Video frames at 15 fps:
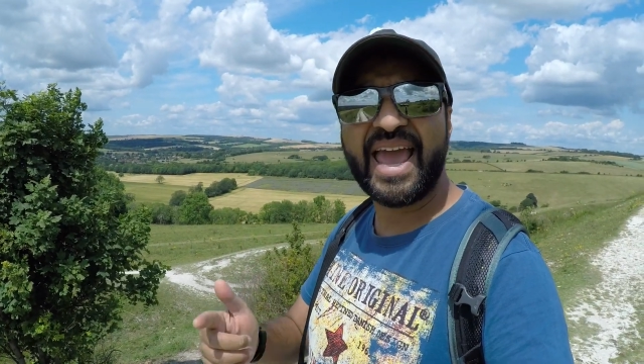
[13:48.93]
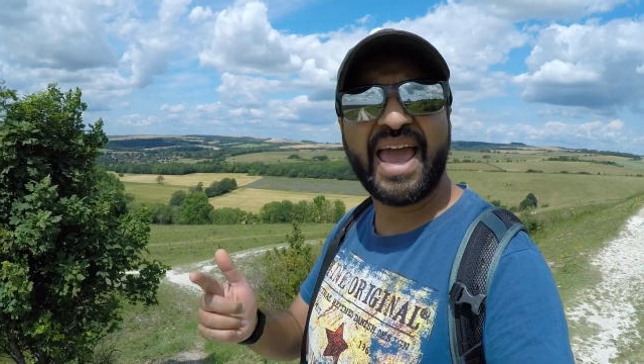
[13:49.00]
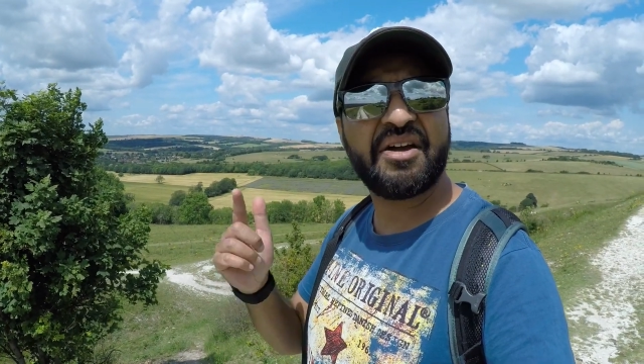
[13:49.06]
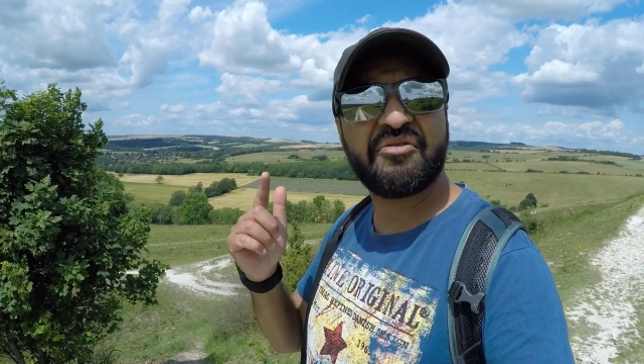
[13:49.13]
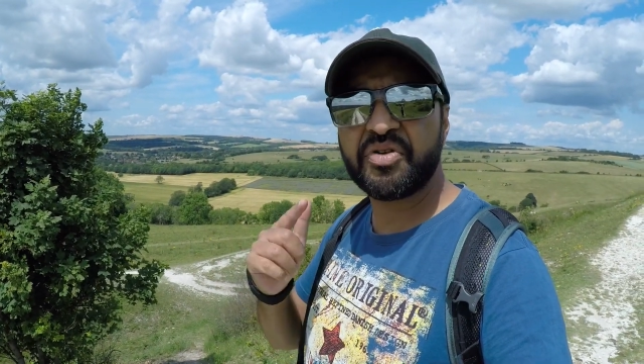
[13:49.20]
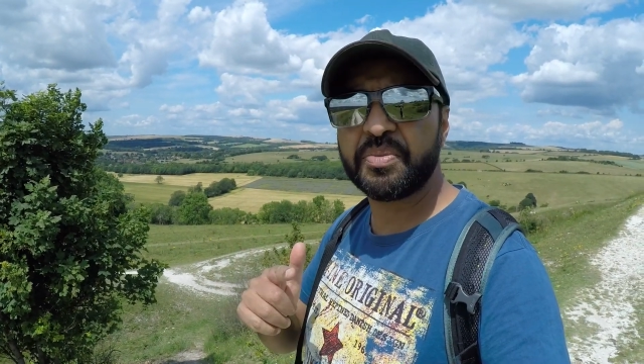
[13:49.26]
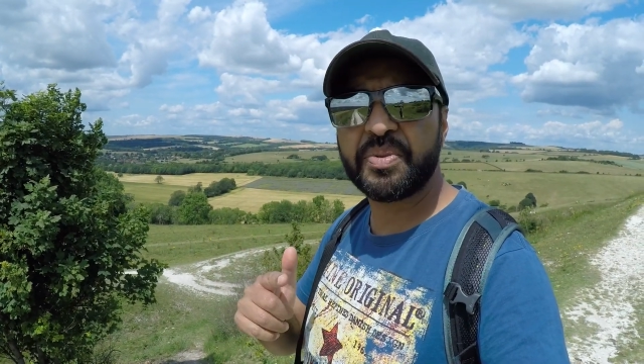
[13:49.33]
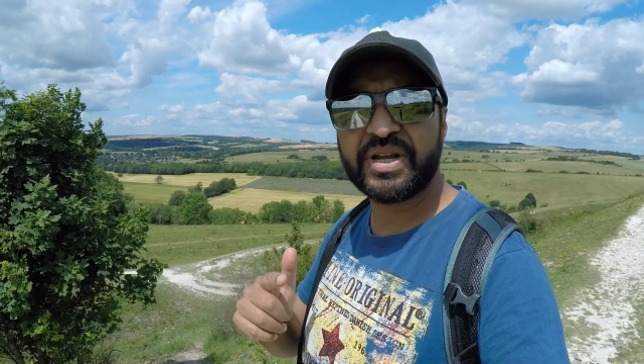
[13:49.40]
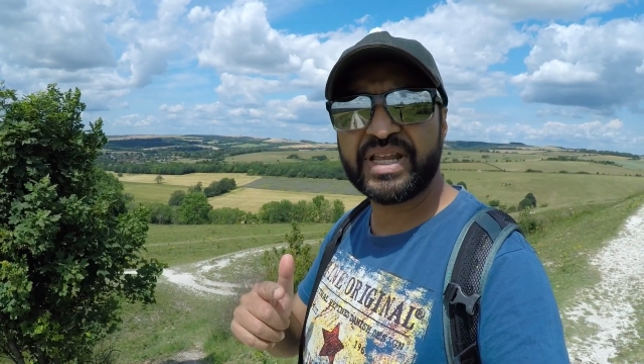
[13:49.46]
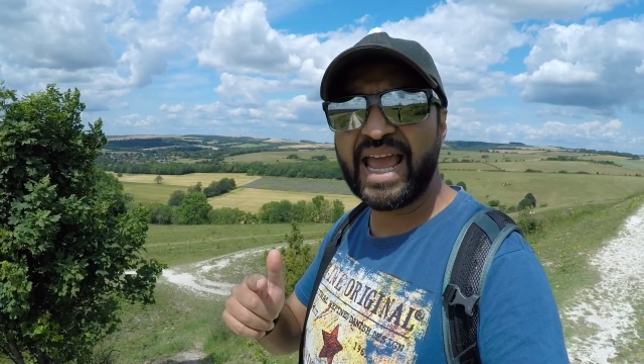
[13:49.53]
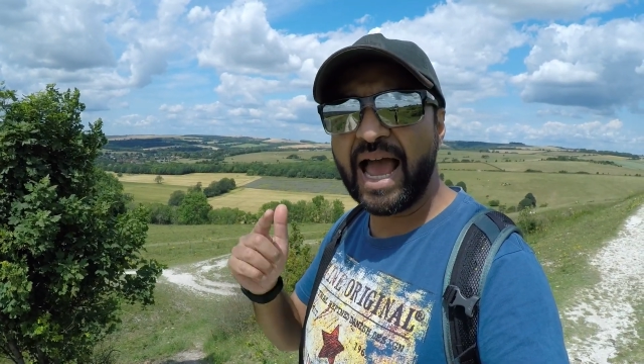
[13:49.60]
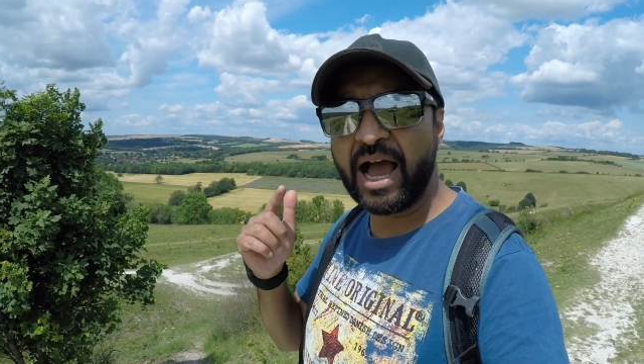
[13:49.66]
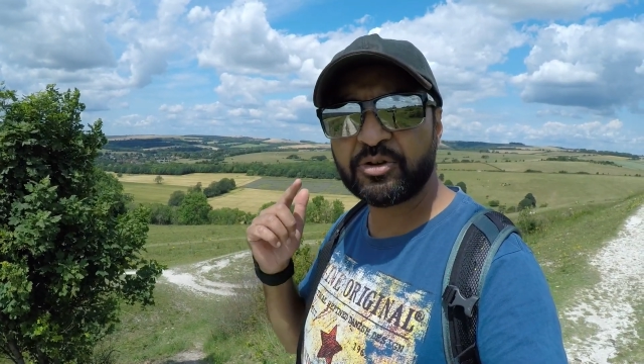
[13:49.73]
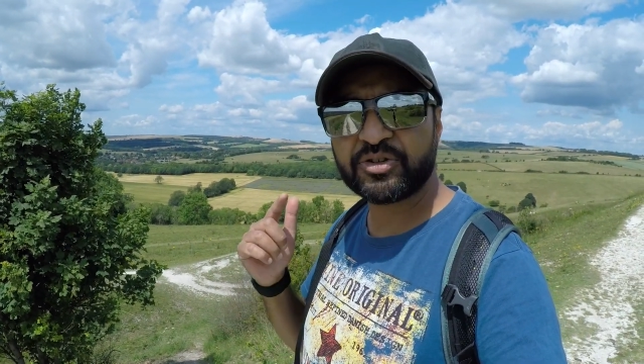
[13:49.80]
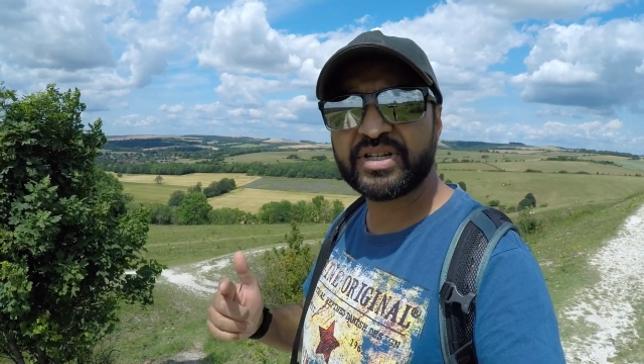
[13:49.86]
everybody
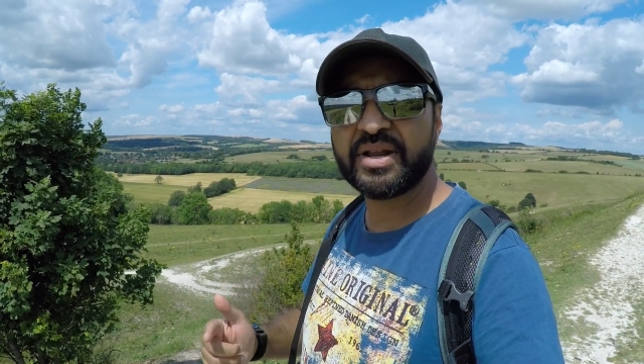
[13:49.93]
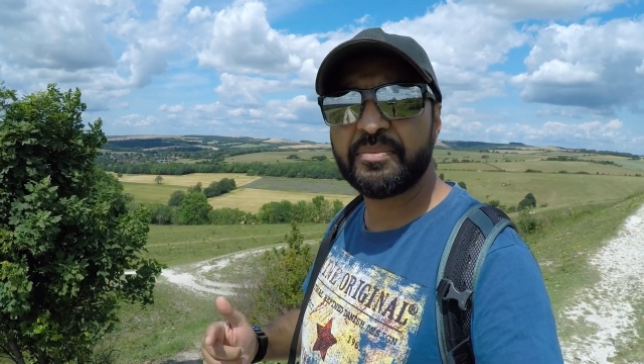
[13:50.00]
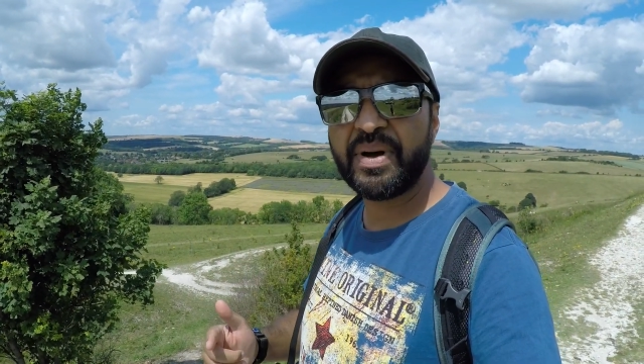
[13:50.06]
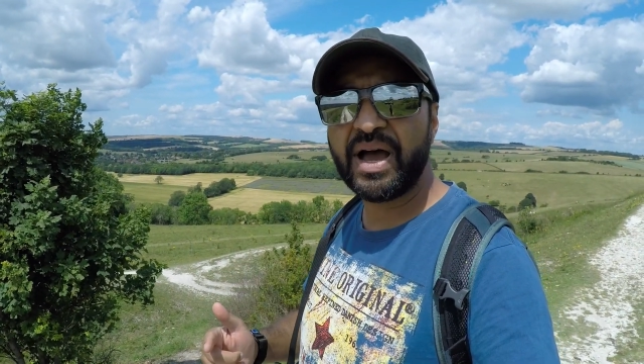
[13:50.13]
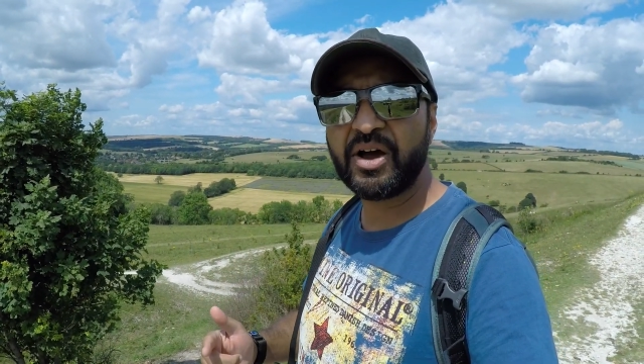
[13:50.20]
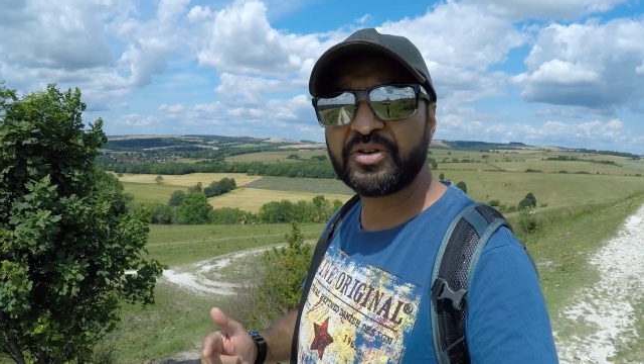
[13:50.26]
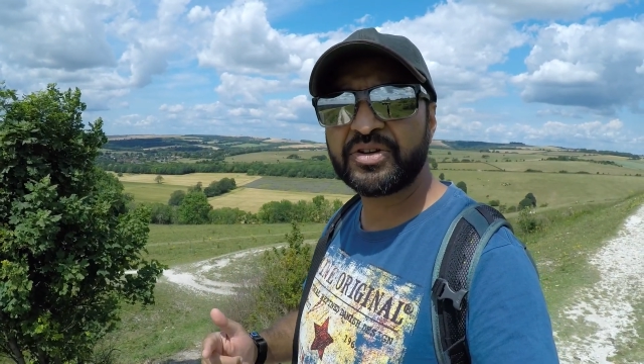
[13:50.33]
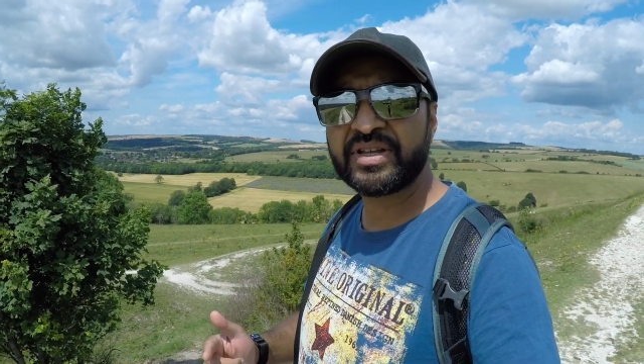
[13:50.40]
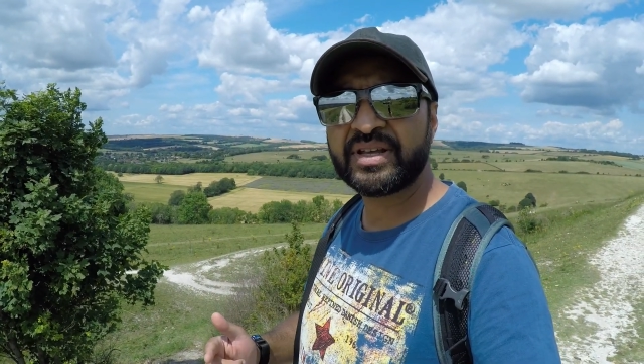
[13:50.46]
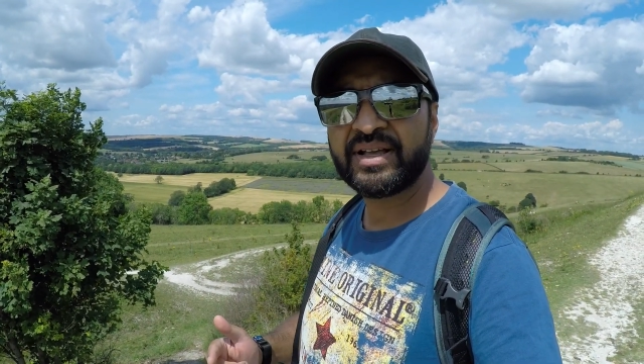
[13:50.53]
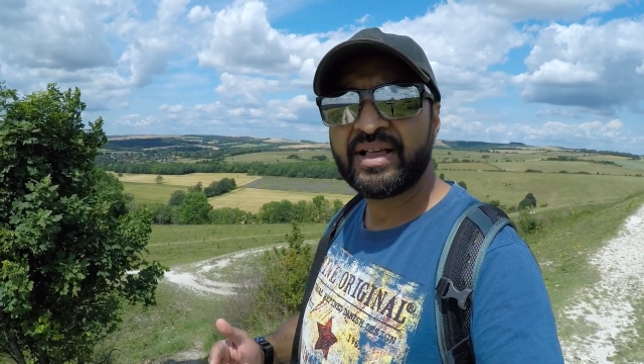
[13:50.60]
out and about